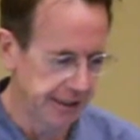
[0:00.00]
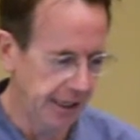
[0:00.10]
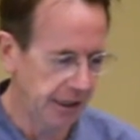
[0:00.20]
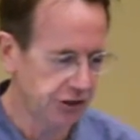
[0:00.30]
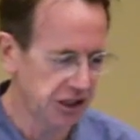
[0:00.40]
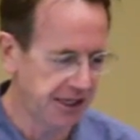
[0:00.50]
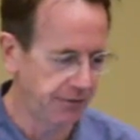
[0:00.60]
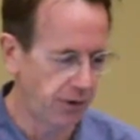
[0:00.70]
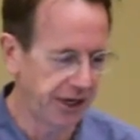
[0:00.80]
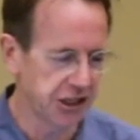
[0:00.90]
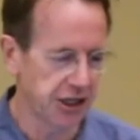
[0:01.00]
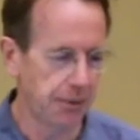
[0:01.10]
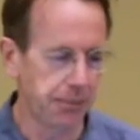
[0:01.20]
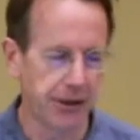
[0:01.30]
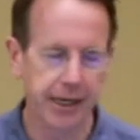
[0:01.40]
And I'll just give one
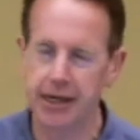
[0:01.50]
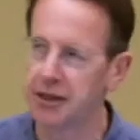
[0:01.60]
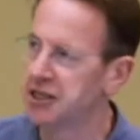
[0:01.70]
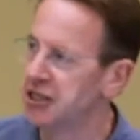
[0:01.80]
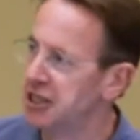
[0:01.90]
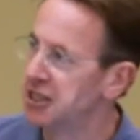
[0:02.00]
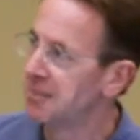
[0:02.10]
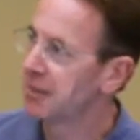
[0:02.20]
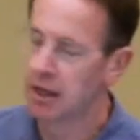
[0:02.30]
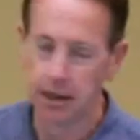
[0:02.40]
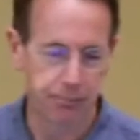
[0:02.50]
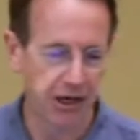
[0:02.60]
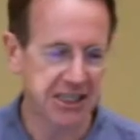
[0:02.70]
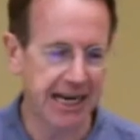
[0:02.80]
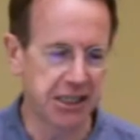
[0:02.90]
example here. This is
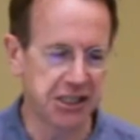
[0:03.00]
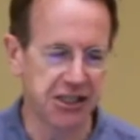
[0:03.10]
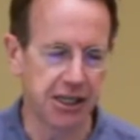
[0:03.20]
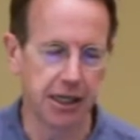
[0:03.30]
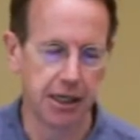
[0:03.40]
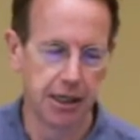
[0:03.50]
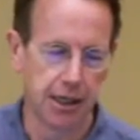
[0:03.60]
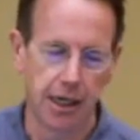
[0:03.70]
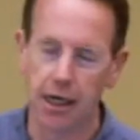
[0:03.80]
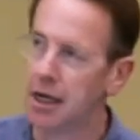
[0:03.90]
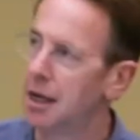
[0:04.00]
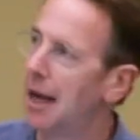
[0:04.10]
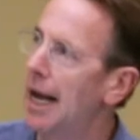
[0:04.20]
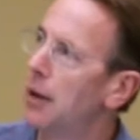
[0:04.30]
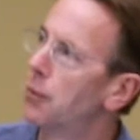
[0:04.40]
breast cancer
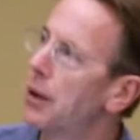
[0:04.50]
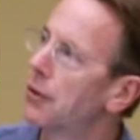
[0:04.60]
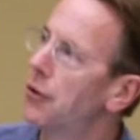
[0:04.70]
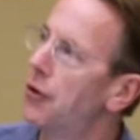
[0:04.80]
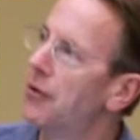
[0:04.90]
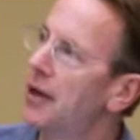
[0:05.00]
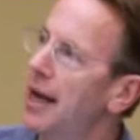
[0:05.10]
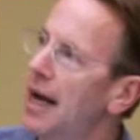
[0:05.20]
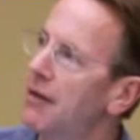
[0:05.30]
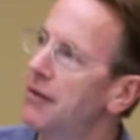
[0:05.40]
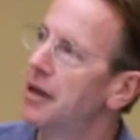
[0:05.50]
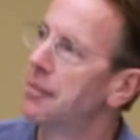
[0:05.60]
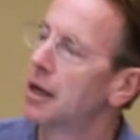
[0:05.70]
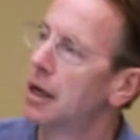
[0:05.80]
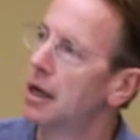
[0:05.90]
and whether or not they have
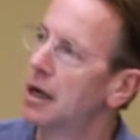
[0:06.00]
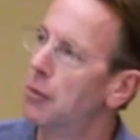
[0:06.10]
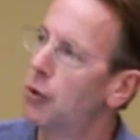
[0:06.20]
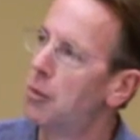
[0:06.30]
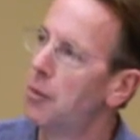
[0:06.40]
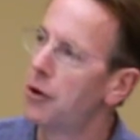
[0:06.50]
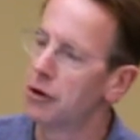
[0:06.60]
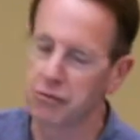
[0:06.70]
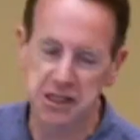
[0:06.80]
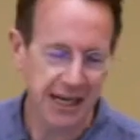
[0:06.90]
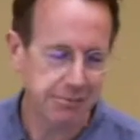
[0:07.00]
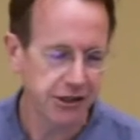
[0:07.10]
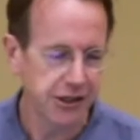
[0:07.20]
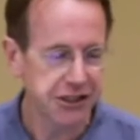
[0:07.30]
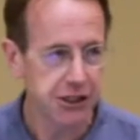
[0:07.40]
hormonal
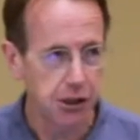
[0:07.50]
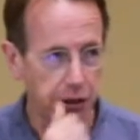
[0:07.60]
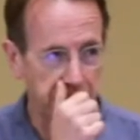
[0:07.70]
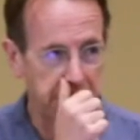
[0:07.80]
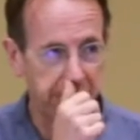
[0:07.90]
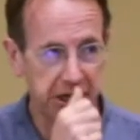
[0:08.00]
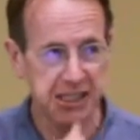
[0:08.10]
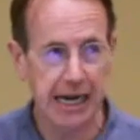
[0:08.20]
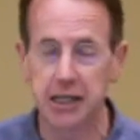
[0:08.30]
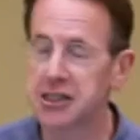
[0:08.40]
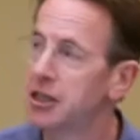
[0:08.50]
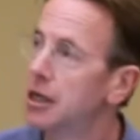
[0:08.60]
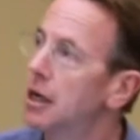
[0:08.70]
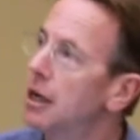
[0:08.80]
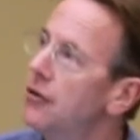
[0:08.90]
receptors on the breast
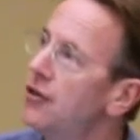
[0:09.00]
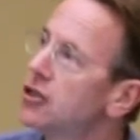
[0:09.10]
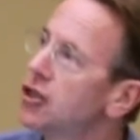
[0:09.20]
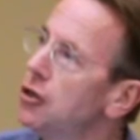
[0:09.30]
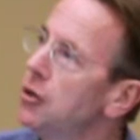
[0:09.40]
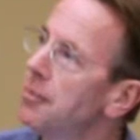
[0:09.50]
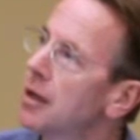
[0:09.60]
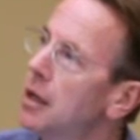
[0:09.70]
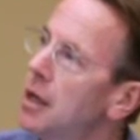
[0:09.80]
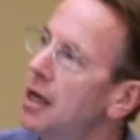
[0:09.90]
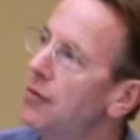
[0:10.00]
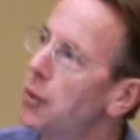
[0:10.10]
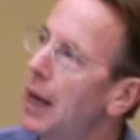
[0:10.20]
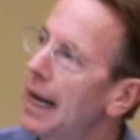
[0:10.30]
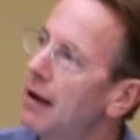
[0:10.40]
cancer tissue. If
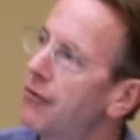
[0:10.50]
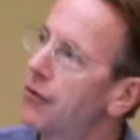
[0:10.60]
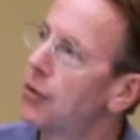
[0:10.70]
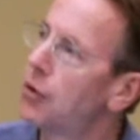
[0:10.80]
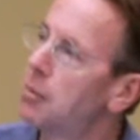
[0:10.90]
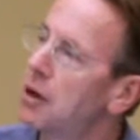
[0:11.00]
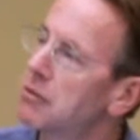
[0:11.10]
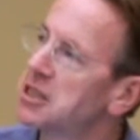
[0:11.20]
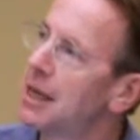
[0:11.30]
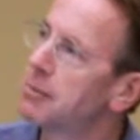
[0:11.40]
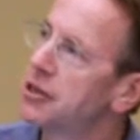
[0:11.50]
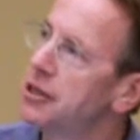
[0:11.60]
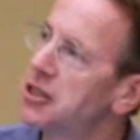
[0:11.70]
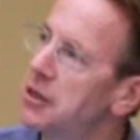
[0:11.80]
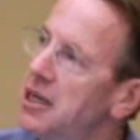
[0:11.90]
you have hormone
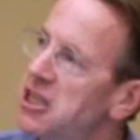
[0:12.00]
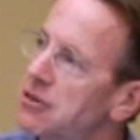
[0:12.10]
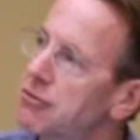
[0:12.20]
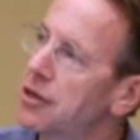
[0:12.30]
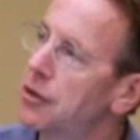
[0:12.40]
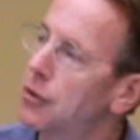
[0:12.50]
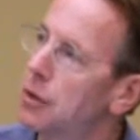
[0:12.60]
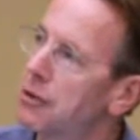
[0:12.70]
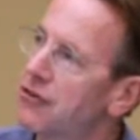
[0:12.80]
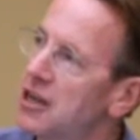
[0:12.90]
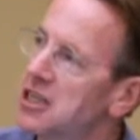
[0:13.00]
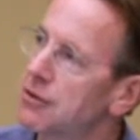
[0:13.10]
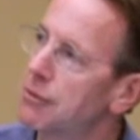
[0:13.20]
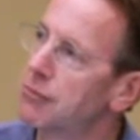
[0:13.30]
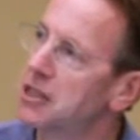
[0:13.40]
receptors, so estrogen or
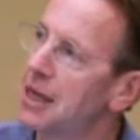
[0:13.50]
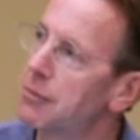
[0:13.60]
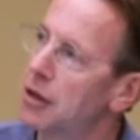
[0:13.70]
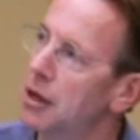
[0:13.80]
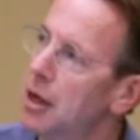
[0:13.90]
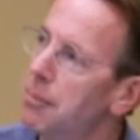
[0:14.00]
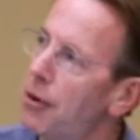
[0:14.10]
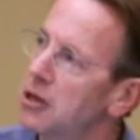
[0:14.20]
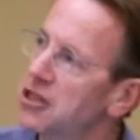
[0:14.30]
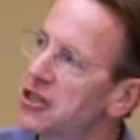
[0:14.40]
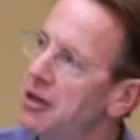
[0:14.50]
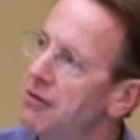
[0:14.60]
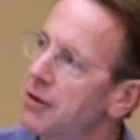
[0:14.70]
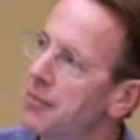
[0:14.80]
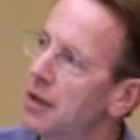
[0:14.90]
progesterone receptor
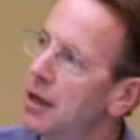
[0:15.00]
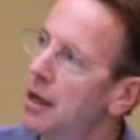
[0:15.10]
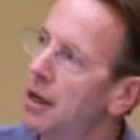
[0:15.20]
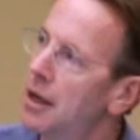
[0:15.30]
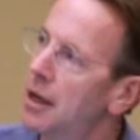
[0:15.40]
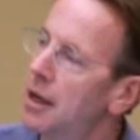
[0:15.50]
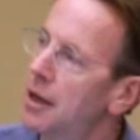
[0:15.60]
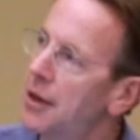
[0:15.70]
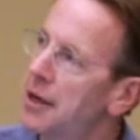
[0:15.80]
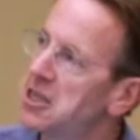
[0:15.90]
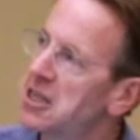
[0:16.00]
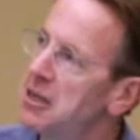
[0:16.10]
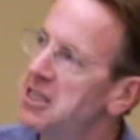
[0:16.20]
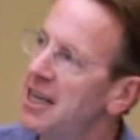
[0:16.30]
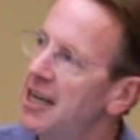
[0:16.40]
positive, then
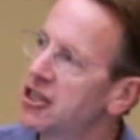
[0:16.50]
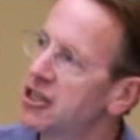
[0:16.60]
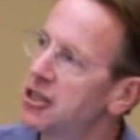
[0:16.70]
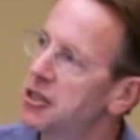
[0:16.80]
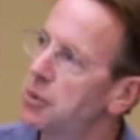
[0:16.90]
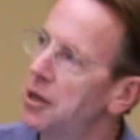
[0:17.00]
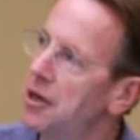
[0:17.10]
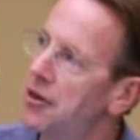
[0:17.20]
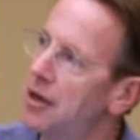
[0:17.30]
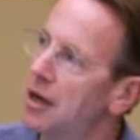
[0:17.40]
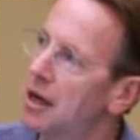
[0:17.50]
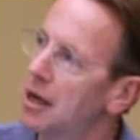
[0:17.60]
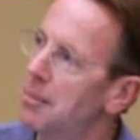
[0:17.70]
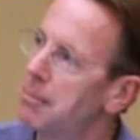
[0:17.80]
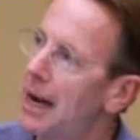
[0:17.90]
associations with
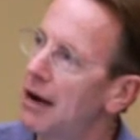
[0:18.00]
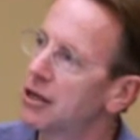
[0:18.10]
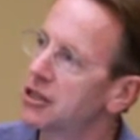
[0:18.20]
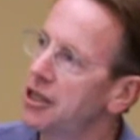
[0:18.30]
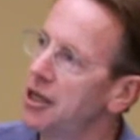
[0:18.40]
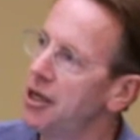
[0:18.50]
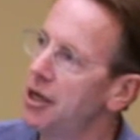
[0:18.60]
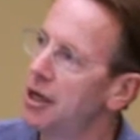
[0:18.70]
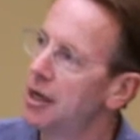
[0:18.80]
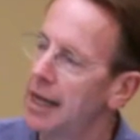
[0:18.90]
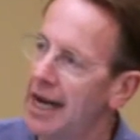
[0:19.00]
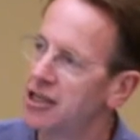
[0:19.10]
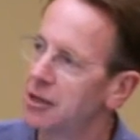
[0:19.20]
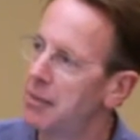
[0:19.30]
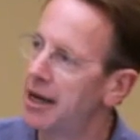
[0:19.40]
parity,
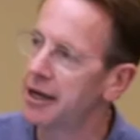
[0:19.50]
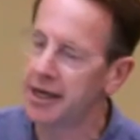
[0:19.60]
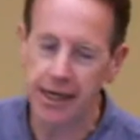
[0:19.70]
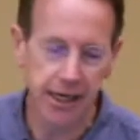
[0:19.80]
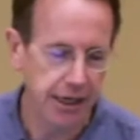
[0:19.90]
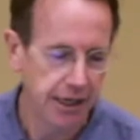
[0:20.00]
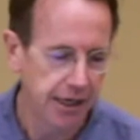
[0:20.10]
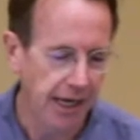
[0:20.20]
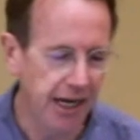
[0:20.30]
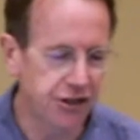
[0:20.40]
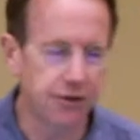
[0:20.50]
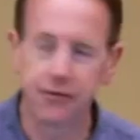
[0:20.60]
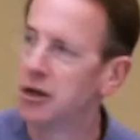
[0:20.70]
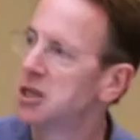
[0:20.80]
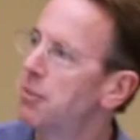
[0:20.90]
age at menarche, age at
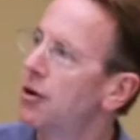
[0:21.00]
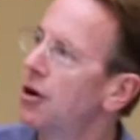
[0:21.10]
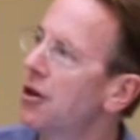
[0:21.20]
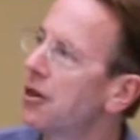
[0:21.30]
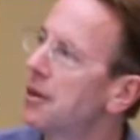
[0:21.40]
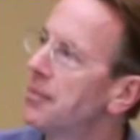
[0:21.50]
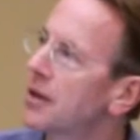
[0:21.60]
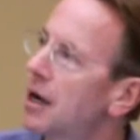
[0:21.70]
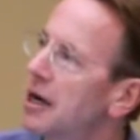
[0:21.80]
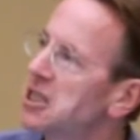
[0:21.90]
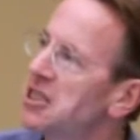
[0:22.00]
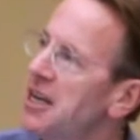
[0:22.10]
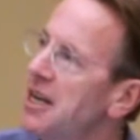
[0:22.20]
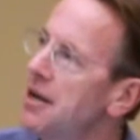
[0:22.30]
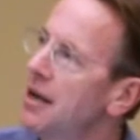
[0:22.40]
first birth are
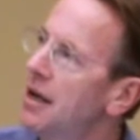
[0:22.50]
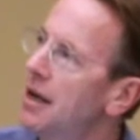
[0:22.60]
seen.